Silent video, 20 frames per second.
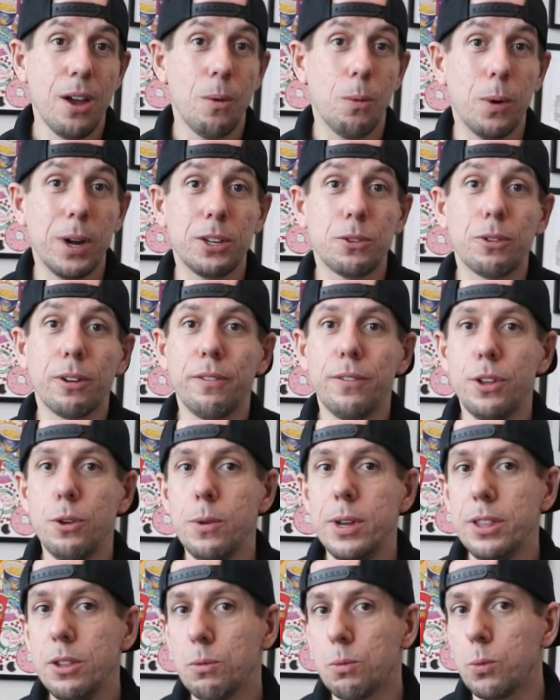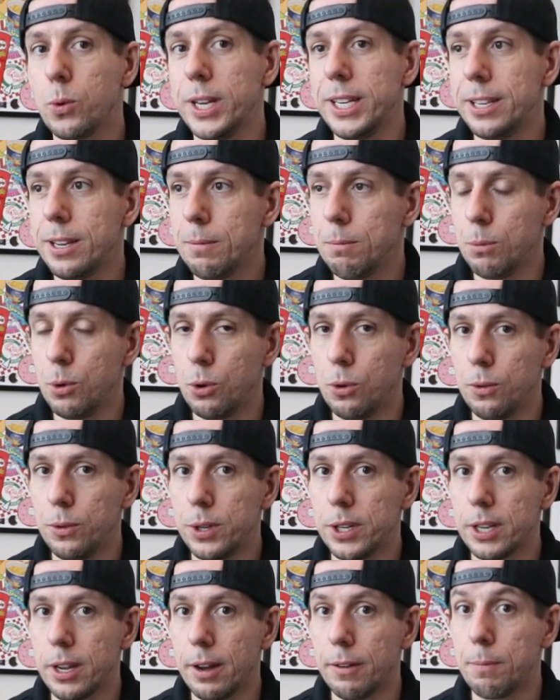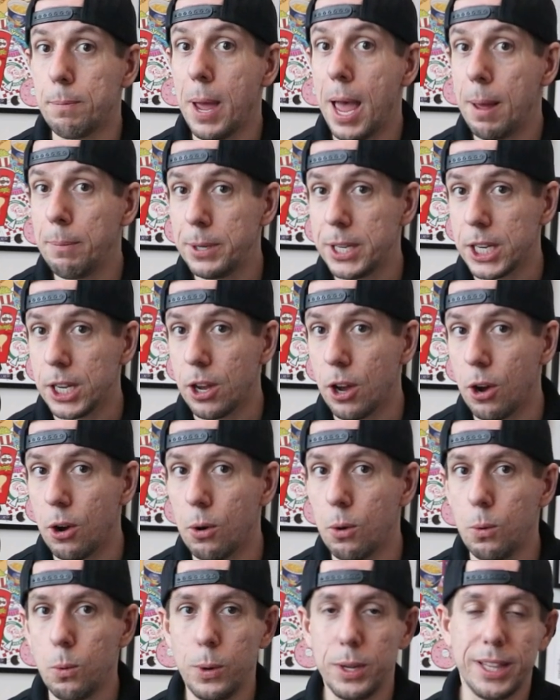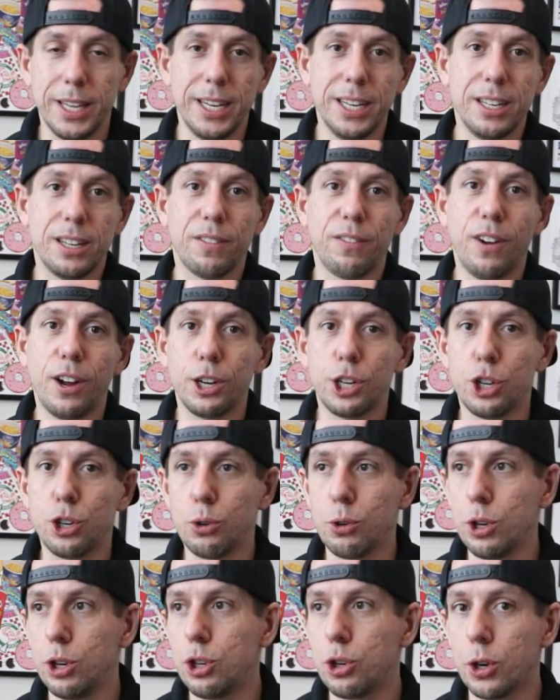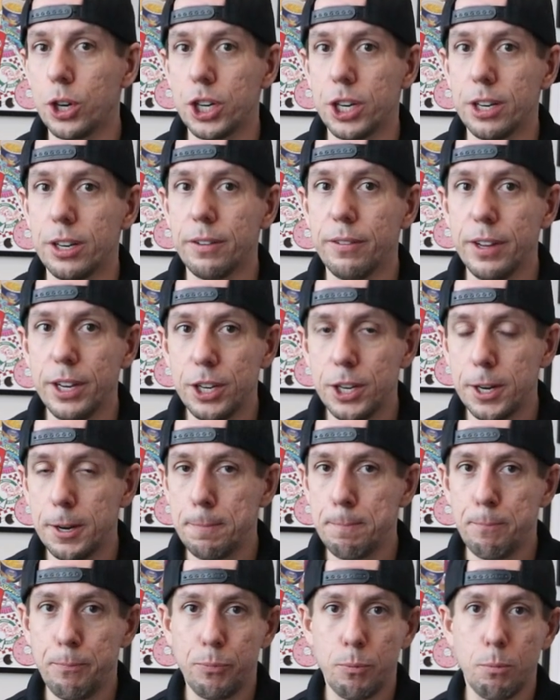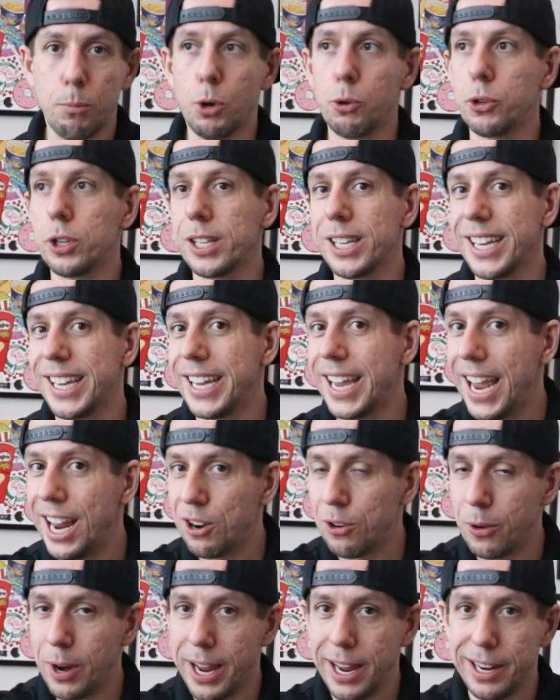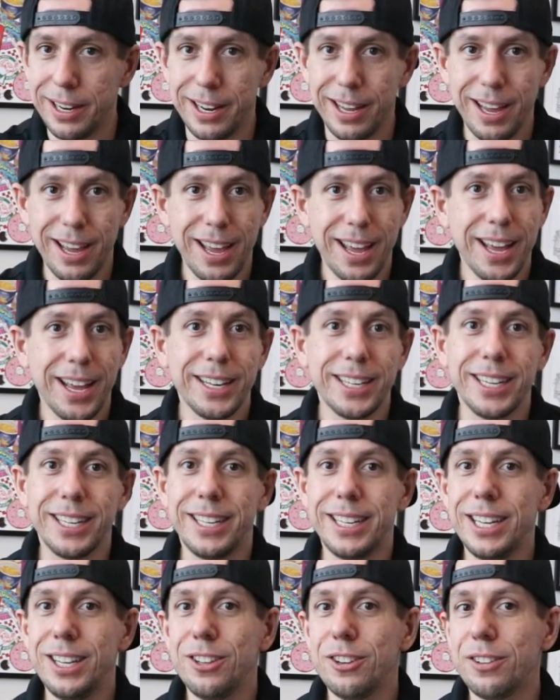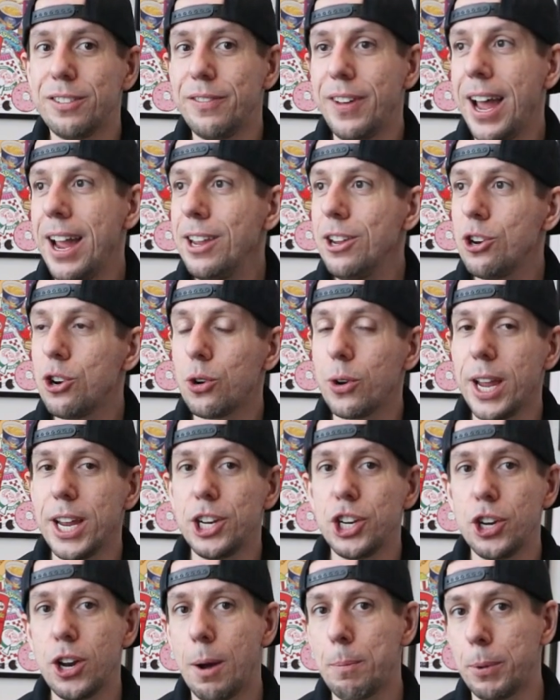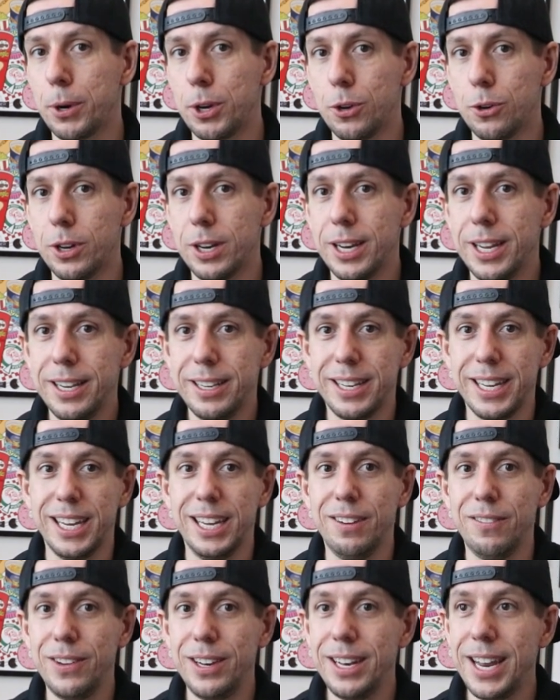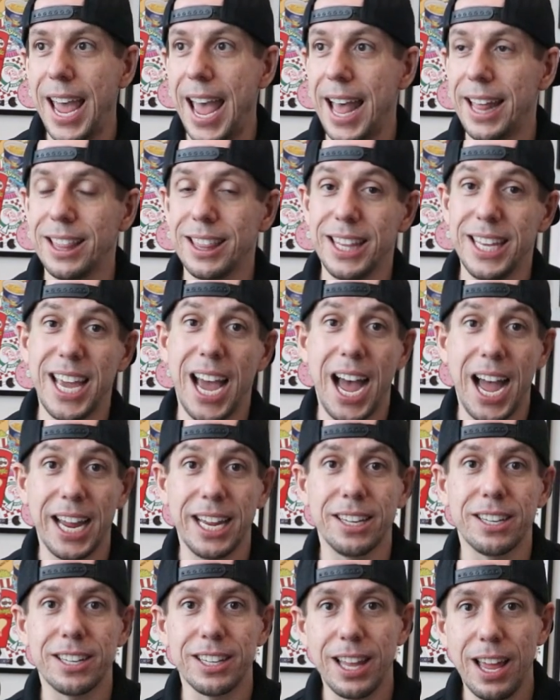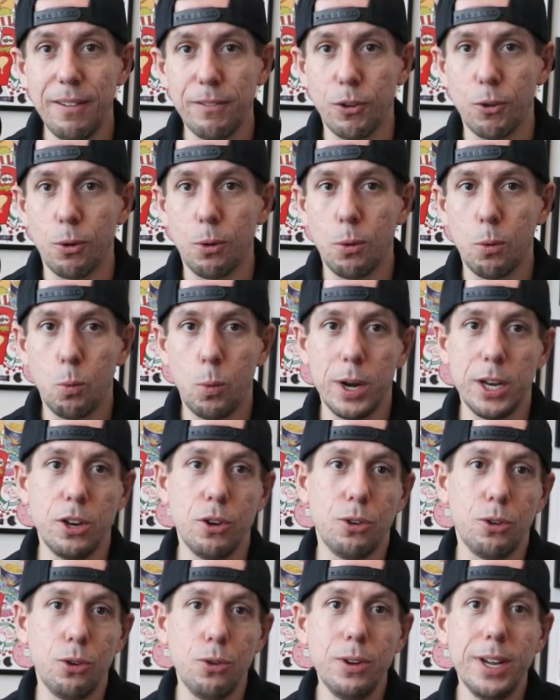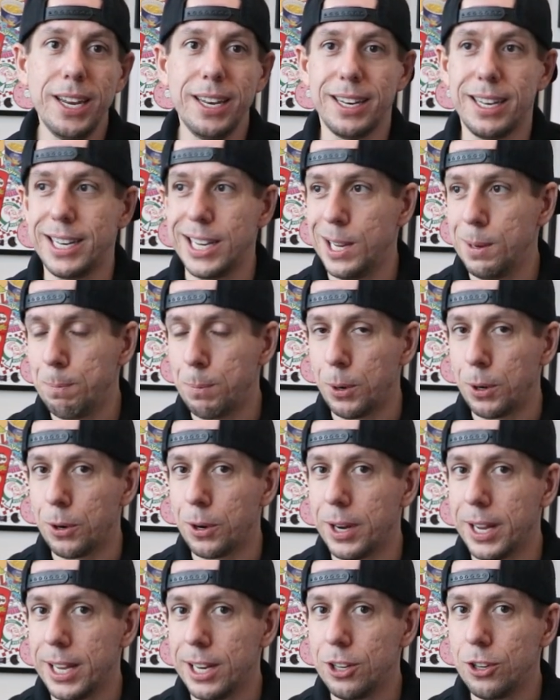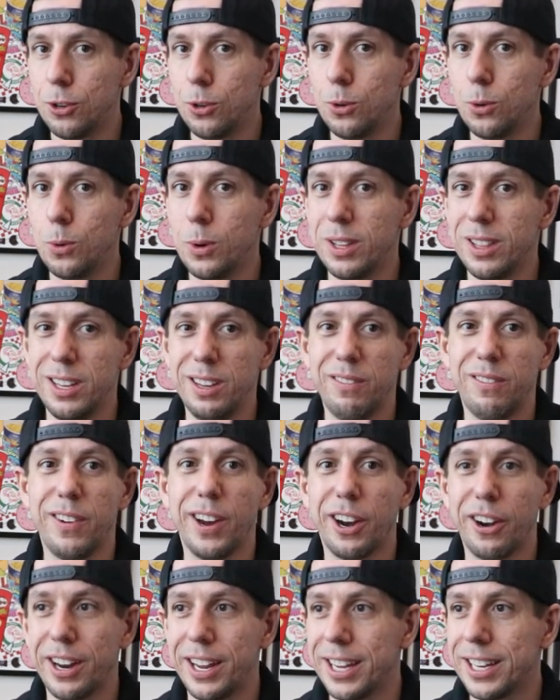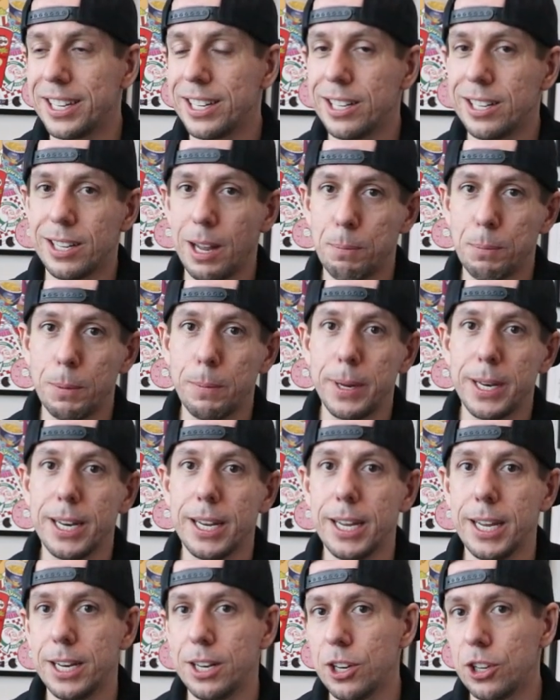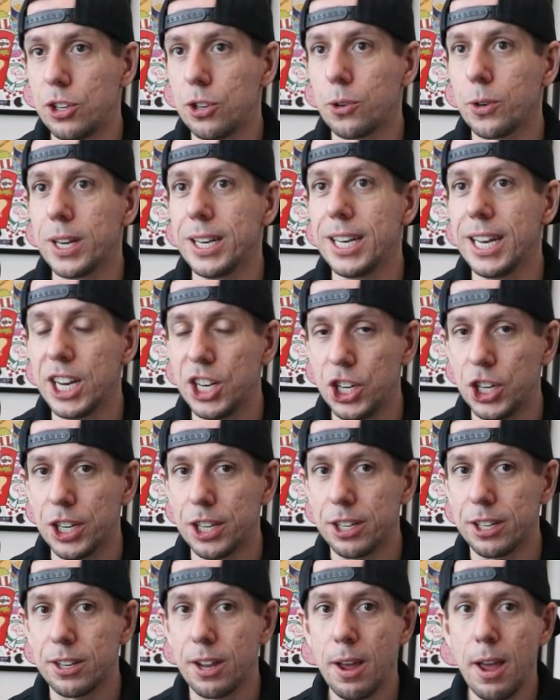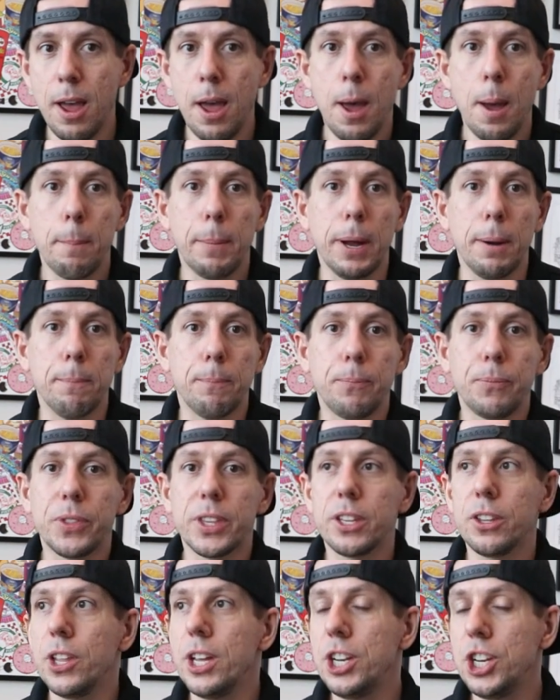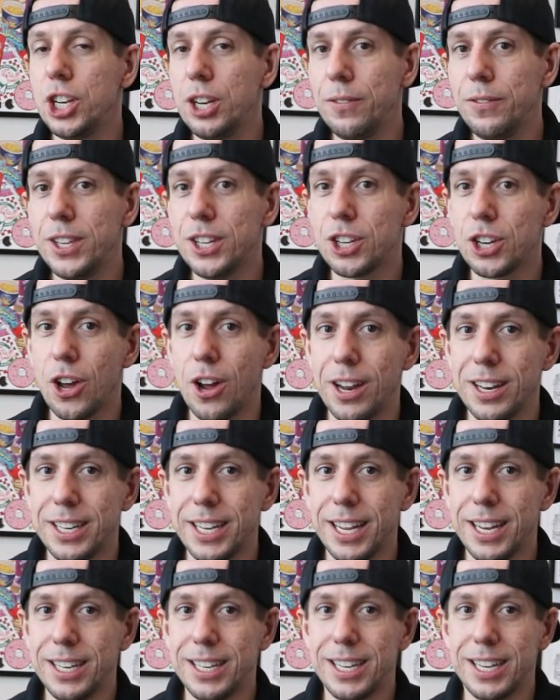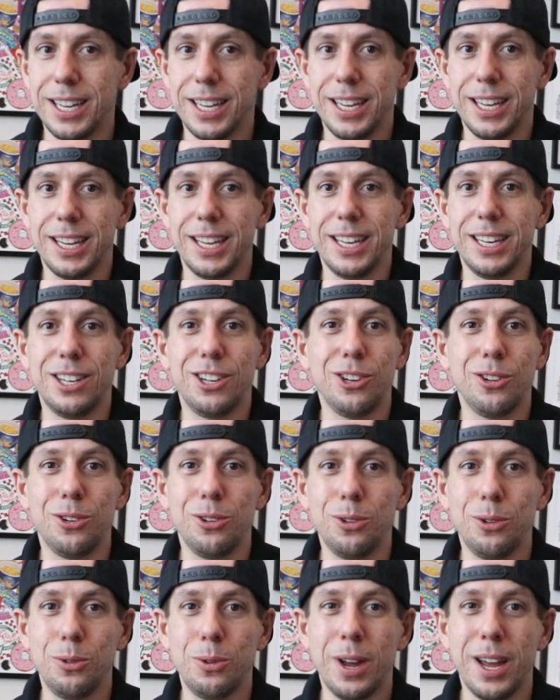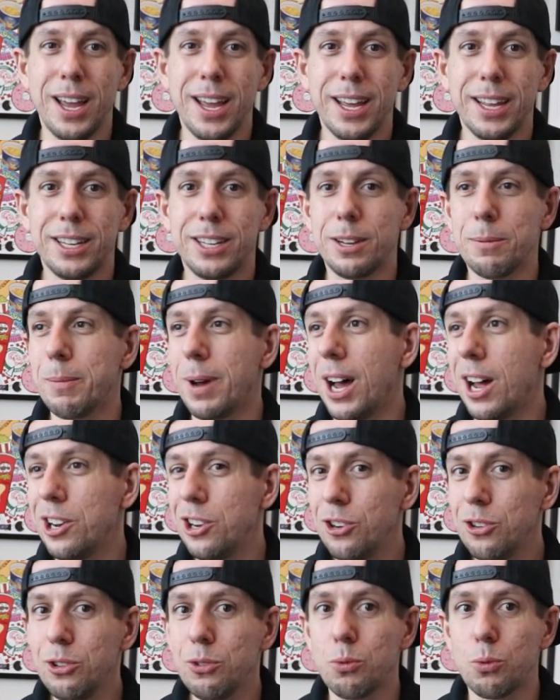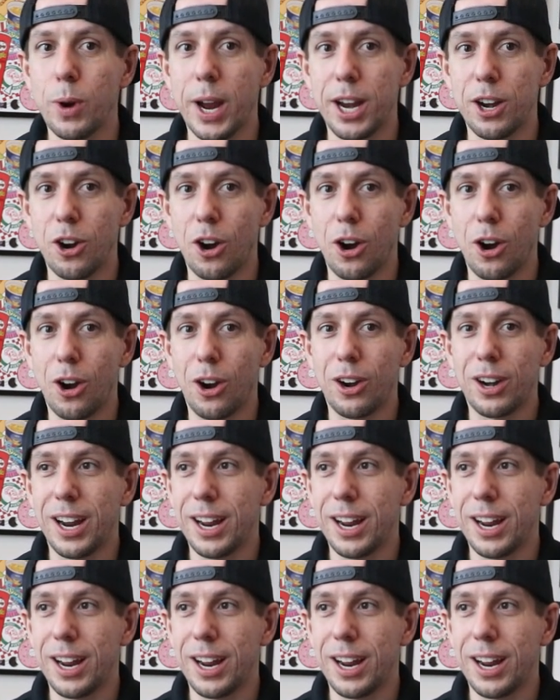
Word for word: was reviewing the recent moves of PepsiCo within its functional nutrition division, mostly Gatorade, to see there's value creation opportunities even at the highest level when you do get deeper into the various supplement industry niches. But let's shift this content into some under the radar